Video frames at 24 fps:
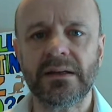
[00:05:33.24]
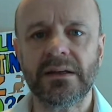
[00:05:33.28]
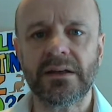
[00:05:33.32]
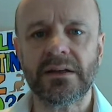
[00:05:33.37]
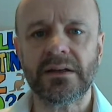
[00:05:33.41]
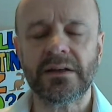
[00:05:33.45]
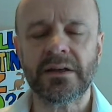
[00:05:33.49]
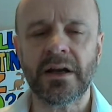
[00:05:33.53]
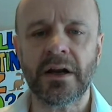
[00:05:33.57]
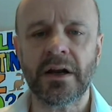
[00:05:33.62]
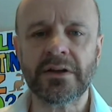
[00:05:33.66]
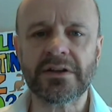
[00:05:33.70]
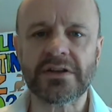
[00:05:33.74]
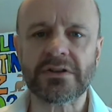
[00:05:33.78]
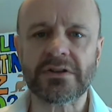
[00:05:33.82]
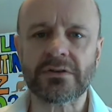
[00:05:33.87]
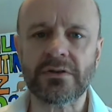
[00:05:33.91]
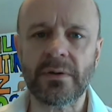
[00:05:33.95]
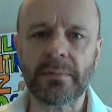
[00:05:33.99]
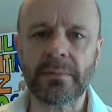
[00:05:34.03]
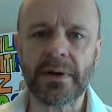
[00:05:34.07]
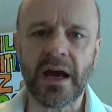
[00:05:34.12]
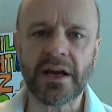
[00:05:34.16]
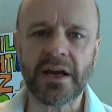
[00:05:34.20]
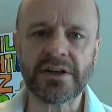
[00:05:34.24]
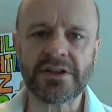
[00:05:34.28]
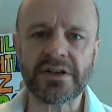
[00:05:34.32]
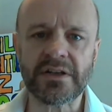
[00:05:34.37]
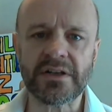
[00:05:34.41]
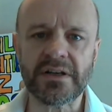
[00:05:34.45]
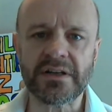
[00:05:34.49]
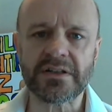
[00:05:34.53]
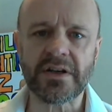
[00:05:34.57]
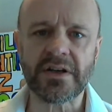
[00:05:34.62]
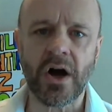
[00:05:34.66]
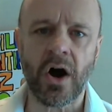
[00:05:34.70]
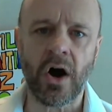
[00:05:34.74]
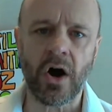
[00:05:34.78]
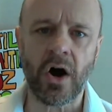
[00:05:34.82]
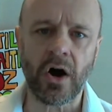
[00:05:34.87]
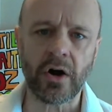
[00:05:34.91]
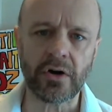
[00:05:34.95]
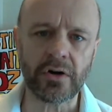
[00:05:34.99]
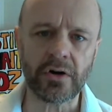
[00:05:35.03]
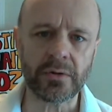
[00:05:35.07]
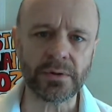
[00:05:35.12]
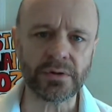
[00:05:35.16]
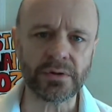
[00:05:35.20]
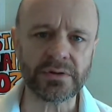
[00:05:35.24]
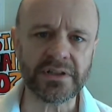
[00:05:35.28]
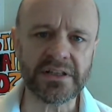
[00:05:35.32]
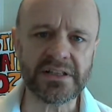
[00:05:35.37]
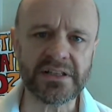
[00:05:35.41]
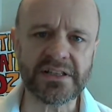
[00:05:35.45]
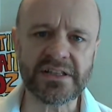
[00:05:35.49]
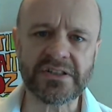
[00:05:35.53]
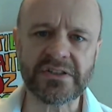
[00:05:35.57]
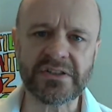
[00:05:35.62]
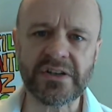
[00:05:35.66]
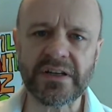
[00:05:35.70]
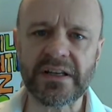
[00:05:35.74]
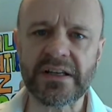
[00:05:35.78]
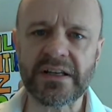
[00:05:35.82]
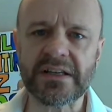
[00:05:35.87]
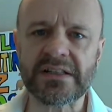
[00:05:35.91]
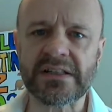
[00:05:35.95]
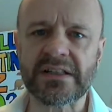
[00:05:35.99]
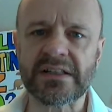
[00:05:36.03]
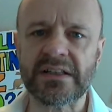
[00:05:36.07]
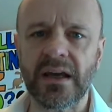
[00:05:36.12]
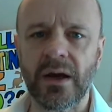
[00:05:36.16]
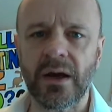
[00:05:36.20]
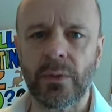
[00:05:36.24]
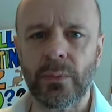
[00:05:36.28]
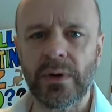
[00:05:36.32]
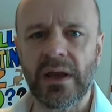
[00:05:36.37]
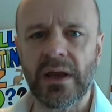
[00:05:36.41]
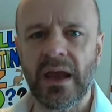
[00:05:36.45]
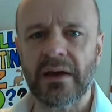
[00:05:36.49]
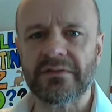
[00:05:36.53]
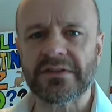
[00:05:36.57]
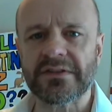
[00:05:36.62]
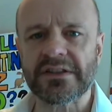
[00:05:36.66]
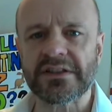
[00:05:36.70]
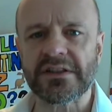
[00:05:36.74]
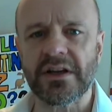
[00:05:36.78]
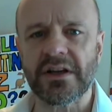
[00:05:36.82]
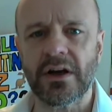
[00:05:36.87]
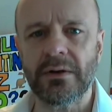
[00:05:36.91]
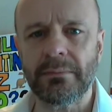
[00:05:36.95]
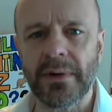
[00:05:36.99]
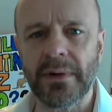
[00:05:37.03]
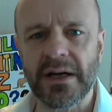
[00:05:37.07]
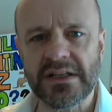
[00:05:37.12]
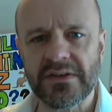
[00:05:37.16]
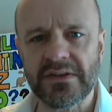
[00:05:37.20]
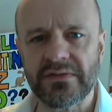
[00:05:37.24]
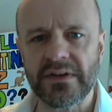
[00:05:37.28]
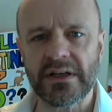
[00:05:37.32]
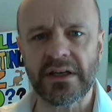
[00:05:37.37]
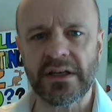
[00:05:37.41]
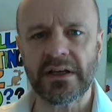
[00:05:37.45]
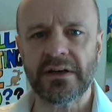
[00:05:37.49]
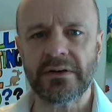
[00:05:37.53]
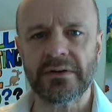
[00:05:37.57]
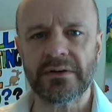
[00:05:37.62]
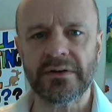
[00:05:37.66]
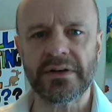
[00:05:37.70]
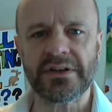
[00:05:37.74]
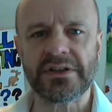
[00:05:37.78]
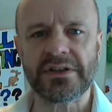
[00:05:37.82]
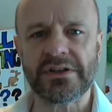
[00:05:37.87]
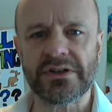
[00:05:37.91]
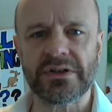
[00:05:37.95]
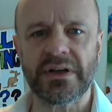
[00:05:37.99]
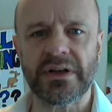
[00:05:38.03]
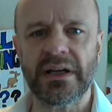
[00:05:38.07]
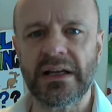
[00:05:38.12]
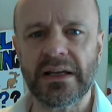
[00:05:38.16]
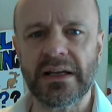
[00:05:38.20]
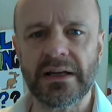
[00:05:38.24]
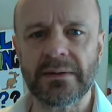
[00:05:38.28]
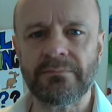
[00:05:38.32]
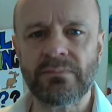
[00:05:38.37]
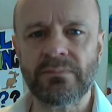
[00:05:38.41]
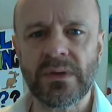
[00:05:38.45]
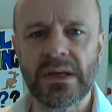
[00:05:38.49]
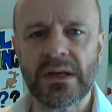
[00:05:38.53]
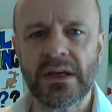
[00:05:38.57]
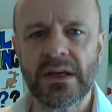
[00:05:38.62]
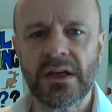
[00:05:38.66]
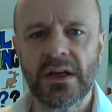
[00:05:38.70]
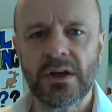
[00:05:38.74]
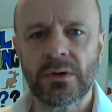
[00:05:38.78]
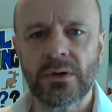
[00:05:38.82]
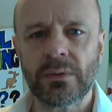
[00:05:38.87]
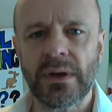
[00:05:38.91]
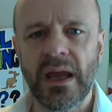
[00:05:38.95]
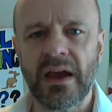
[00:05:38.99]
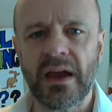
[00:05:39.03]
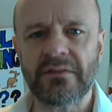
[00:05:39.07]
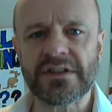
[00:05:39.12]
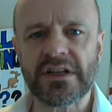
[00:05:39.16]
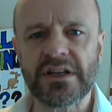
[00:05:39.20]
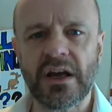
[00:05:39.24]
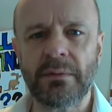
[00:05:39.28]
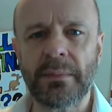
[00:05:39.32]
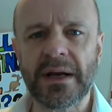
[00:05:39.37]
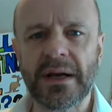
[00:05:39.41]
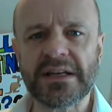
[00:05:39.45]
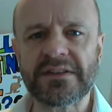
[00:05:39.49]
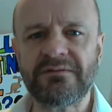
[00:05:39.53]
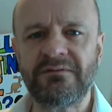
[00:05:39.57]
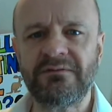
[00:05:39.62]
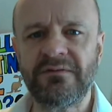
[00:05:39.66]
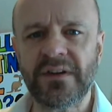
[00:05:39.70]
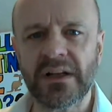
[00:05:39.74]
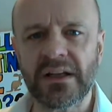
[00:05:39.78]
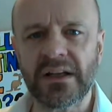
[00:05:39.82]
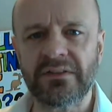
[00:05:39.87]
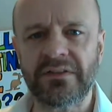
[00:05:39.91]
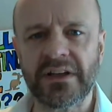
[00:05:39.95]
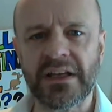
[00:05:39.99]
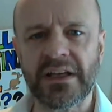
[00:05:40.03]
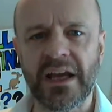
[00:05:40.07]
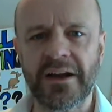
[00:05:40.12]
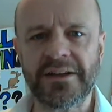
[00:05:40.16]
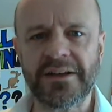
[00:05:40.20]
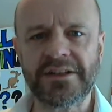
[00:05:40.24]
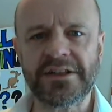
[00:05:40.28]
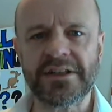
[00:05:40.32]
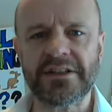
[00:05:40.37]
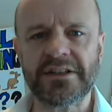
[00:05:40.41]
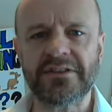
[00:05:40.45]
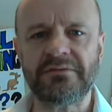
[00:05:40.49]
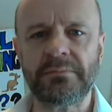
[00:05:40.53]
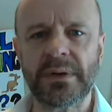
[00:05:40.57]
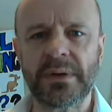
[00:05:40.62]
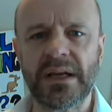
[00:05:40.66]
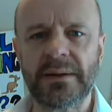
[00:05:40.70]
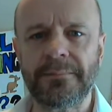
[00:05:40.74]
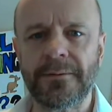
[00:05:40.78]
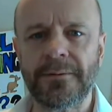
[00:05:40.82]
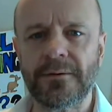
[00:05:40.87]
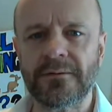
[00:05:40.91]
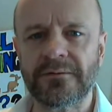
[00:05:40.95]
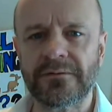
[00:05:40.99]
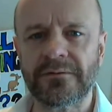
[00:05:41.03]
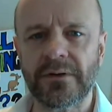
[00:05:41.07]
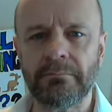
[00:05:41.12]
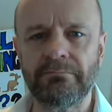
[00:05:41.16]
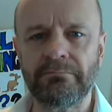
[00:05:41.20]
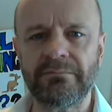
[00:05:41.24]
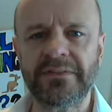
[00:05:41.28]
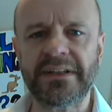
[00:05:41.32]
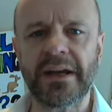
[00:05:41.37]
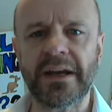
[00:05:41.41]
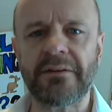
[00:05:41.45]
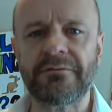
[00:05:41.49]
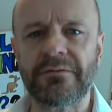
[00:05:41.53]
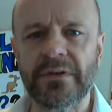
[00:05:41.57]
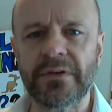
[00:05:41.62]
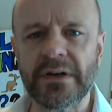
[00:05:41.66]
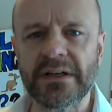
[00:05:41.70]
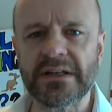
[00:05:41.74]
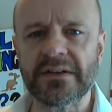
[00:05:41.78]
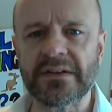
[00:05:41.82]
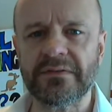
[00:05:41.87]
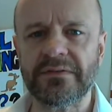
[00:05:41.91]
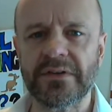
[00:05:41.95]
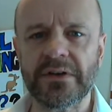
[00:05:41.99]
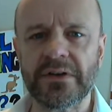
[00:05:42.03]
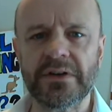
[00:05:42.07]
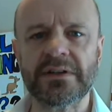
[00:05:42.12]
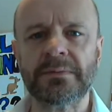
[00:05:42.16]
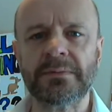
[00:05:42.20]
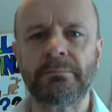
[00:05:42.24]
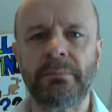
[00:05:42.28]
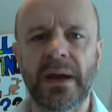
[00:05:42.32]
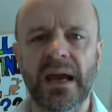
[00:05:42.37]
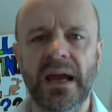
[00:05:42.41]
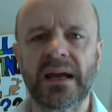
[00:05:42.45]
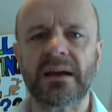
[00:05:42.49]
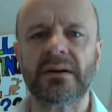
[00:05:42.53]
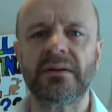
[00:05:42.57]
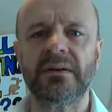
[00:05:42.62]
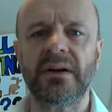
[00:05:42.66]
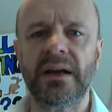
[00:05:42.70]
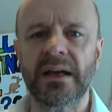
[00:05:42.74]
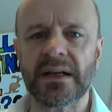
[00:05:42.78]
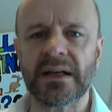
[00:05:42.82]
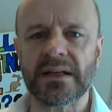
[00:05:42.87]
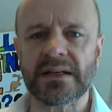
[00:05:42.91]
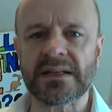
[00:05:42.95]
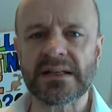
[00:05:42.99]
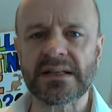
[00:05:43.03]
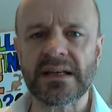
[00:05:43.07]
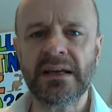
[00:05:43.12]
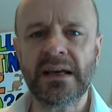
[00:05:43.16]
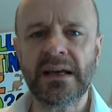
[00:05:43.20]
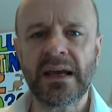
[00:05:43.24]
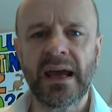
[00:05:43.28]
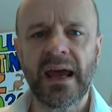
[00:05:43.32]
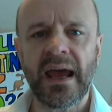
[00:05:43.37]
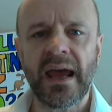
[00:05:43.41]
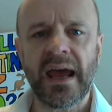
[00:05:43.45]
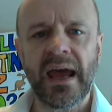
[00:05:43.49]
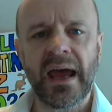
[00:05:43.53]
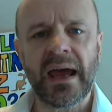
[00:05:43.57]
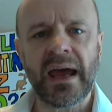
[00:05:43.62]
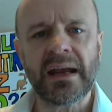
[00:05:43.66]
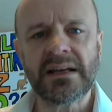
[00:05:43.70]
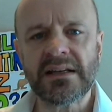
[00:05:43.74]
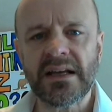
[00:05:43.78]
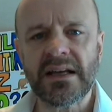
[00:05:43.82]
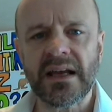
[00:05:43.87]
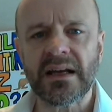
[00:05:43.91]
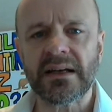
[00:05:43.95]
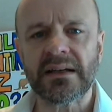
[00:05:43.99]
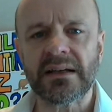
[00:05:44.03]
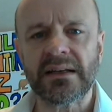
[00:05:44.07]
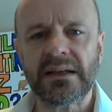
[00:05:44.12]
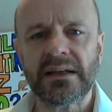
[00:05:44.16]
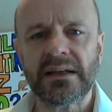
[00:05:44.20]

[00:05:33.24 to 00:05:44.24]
You know, discrimination is a horrible, insidious thing, and we have so much of it here in Australia. We have so much vilification of people from different, diverse backgrounds. And yet,